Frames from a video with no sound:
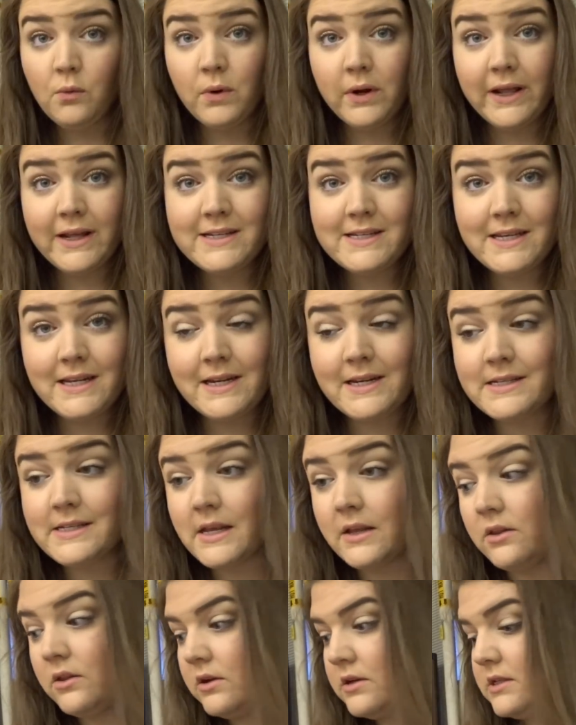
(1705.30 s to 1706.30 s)
What I did is
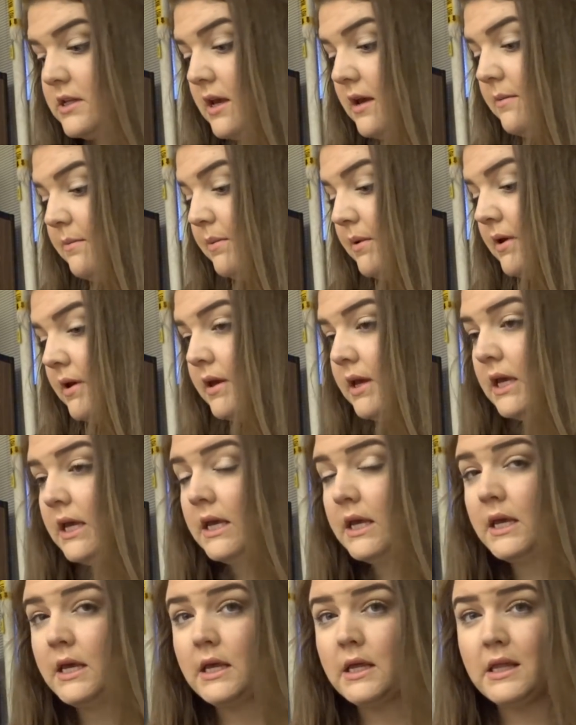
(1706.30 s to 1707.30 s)
I looked up
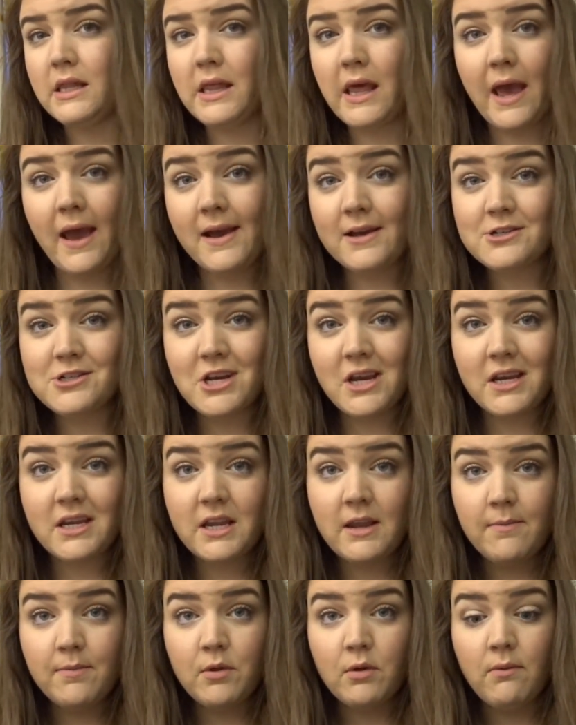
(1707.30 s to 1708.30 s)
the hashtag
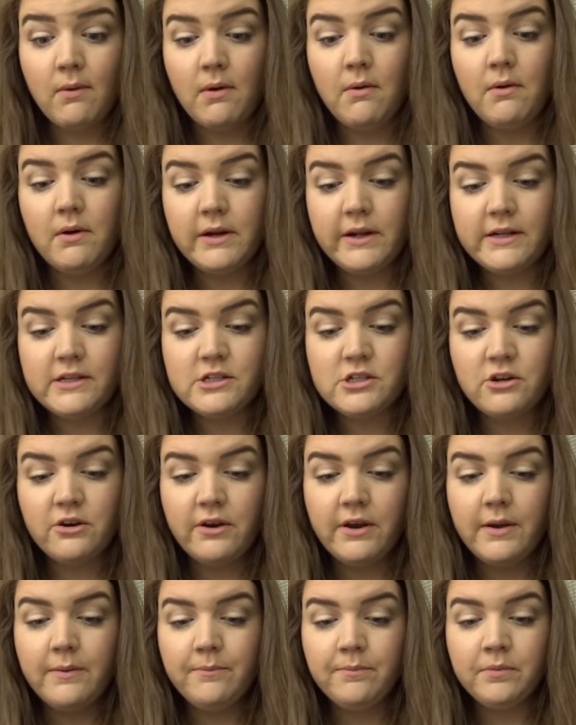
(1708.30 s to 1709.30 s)
keep the quote on
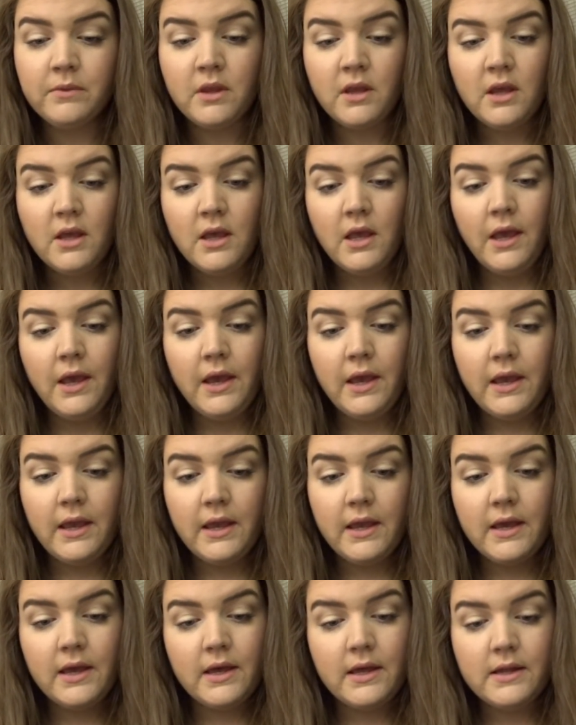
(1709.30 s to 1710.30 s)
Instagram,
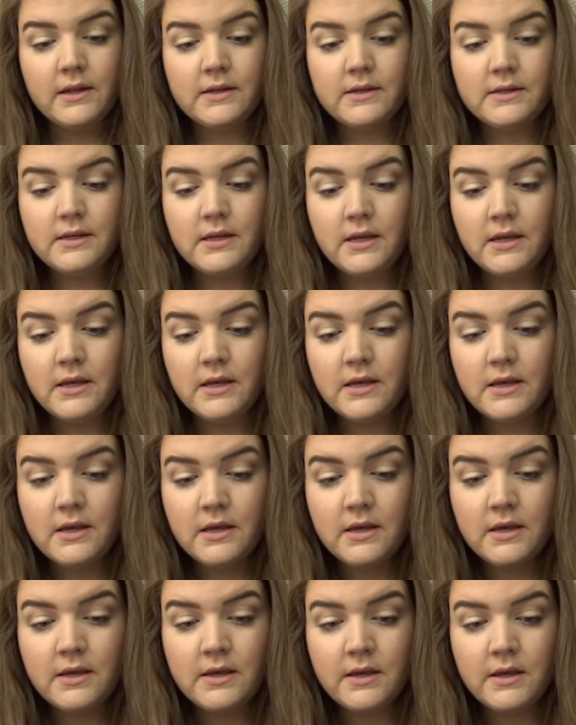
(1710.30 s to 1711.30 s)
and
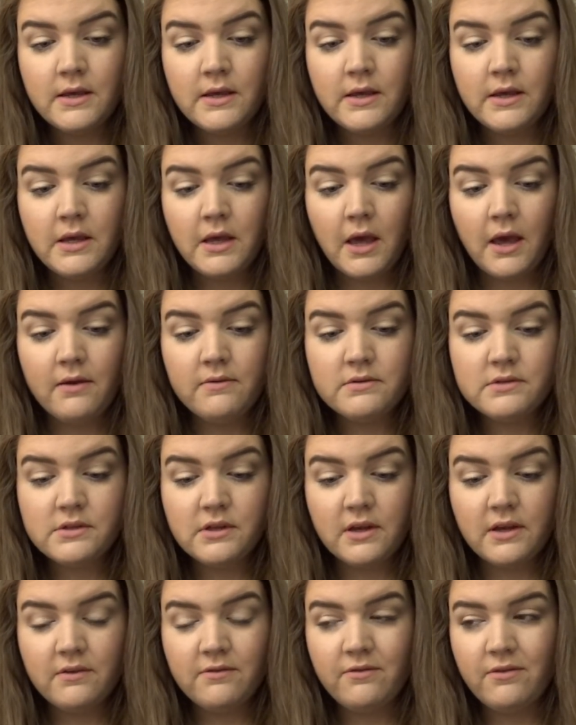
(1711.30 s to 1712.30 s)
I was
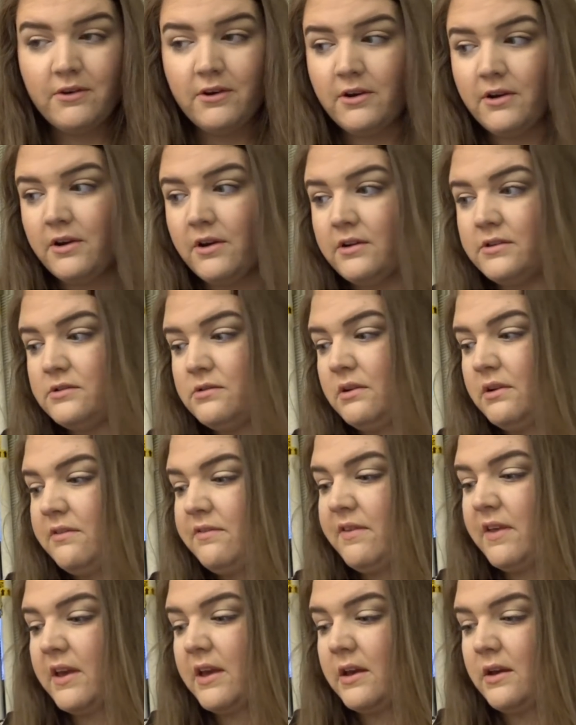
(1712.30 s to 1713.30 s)
looking for sort
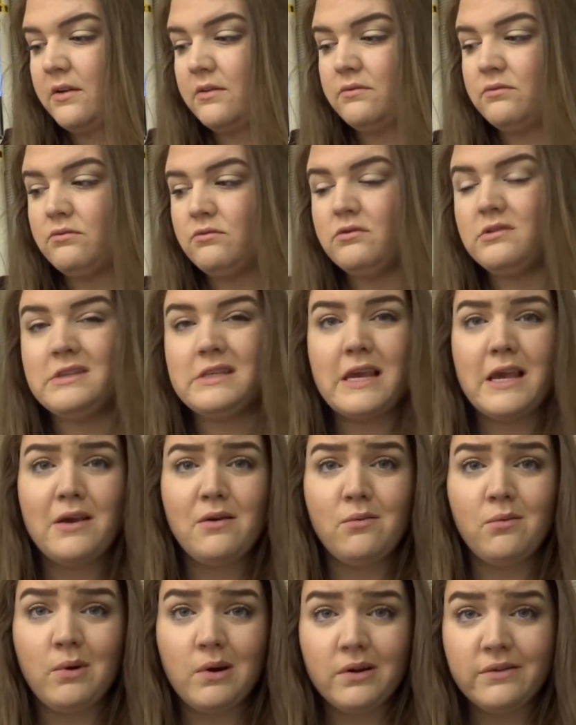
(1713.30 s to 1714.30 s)
of like a
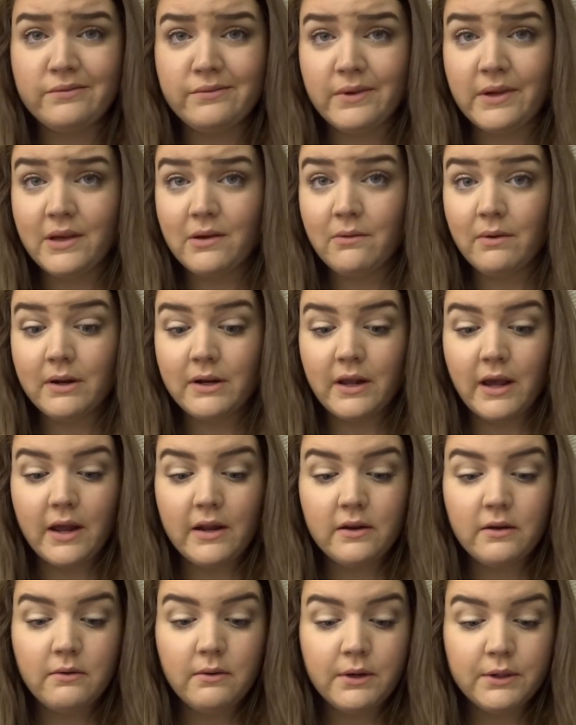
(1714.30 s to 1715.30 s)
day 1, week 1
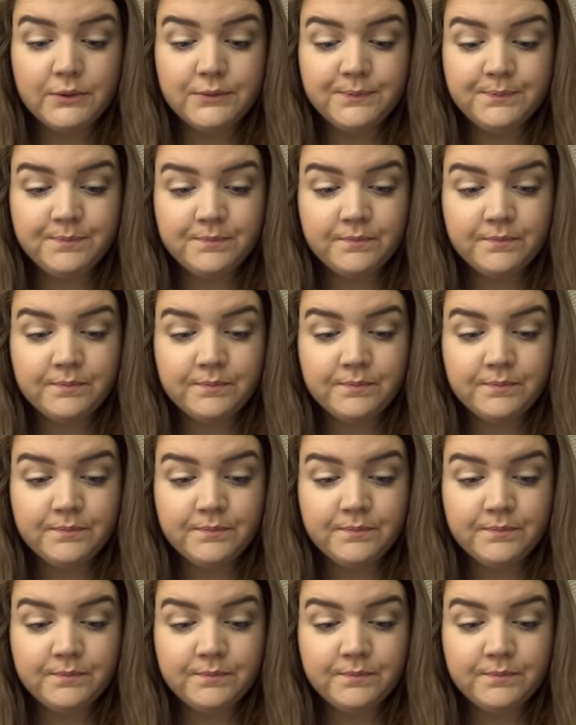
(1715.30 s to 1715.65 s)
kind of quote,